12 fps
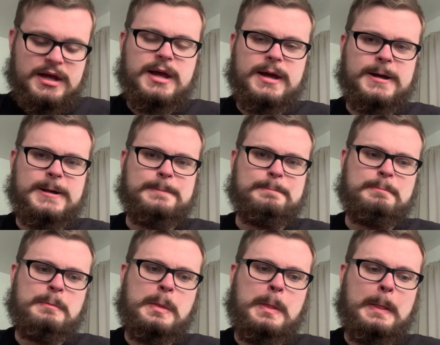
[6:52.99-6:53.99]

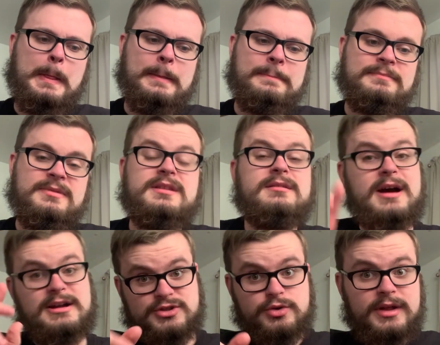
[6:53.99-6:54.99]
I
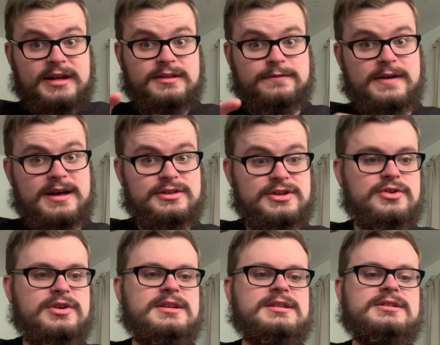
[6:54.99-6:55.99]
do like the fact that you
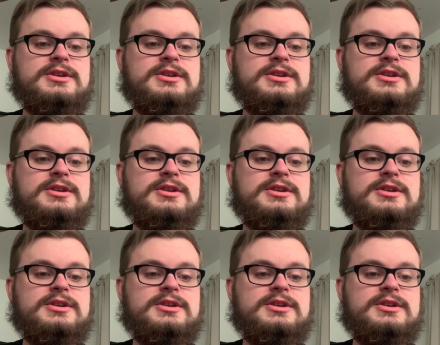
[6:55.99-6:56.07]
can